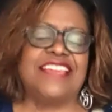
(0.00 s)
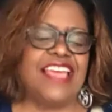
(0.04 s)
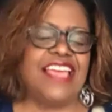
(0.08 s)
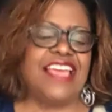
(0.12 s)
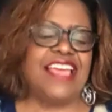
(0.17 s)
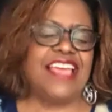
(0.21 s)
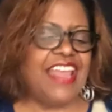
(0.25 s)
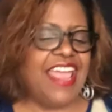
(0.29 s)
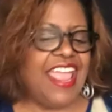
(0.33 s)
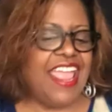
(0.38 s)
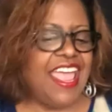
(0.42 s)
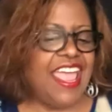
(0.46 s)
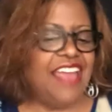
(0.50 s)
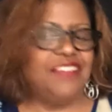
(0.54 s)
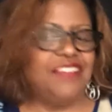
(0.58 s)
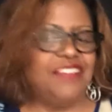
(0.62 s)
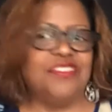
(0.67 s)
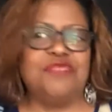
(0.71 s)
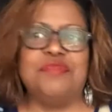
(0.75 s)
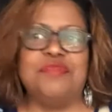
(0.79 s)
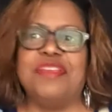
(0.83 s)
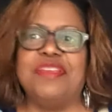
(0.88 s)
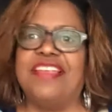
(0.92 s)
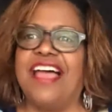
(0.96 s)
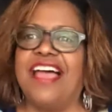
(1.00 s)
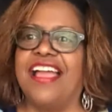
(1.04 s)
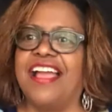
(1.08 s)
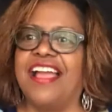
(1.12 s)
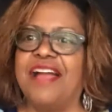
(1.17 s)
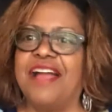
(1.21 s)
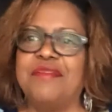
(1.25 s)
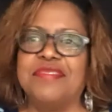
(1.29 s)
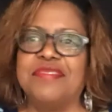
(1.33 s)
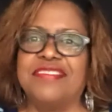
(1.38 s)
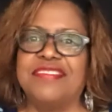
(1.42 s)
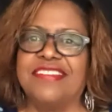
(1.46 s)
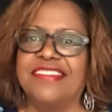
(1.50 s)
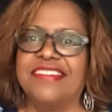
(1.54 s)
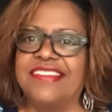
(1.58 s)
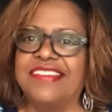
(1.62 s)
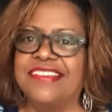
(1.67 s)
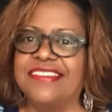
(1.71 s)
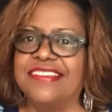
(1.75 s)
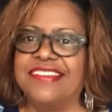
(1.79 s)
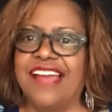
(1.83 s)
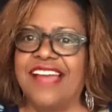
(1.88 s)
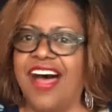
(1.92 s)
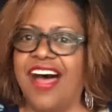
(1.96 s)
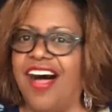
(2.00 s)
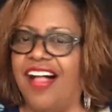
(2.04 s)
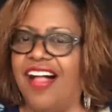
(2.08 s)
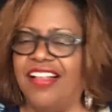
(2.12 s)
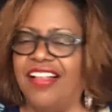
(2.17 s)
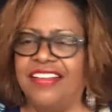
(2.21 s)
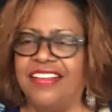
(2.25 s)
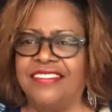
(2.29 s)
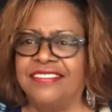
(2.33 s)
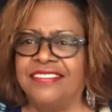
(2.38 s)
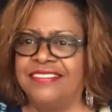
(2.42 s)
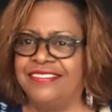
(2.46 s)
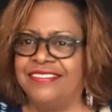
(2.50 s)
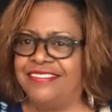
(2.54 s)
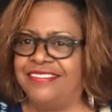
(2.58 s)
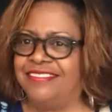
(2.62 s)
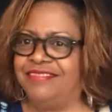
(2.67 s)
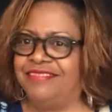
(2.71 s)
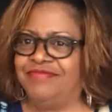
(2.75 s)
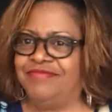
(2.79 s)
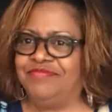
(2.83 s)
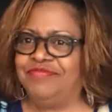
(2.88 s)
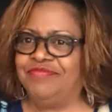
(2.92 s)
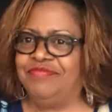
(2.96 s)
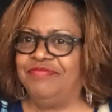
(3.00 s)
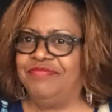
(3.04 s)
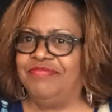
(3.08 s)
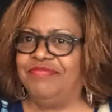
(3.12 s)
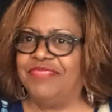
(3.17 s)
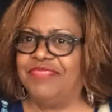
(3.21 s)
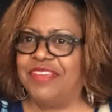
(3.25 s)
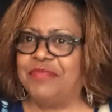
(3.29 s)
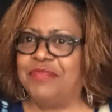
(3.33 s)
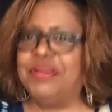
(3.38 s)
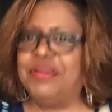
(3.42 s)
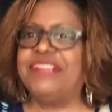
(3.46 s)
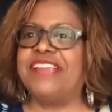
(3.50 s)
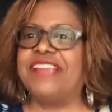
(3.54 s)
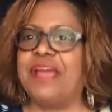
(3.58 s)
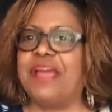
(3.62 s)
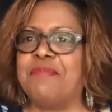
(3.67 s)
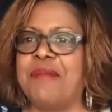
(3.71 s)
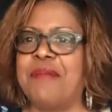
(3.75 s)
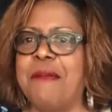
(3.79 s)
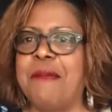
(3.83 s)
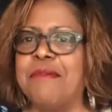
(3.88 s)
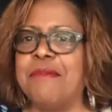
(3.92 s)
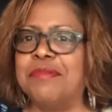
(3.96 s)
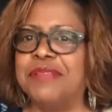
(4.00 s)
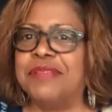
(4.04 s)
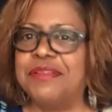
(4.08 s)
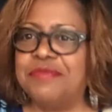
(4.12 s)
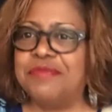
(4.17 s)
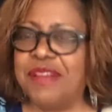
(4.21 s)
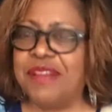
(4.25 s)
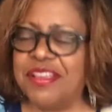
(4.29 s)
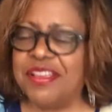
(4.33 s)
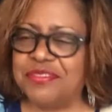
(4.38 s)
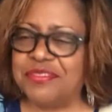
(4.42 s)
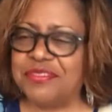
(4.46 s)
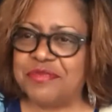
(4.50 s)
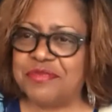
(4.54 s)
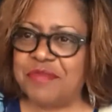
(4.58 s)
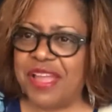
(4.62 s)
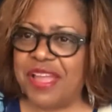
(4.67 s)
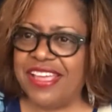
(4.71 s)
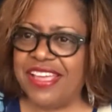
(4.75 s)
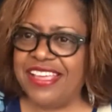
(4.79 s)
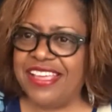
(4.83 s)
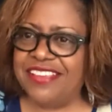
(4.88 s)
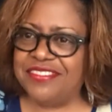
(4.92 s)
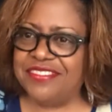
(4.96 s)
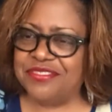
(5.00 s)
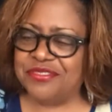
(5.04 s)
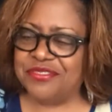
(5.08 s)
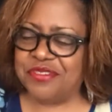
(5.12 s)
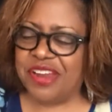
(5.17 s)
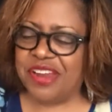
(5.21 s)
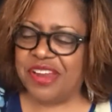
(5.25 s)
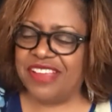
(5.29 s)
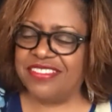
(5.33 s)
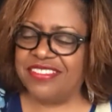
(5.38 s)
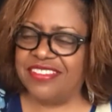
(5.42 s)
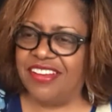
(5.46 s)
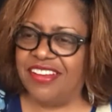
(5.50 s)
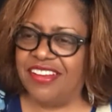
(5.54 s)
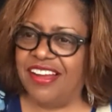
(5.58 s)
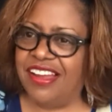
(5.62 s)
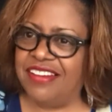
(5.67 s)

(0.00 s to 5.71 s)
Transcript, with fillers: of handled me like I was a little doll, oh. which I probably was with my Easter dress on,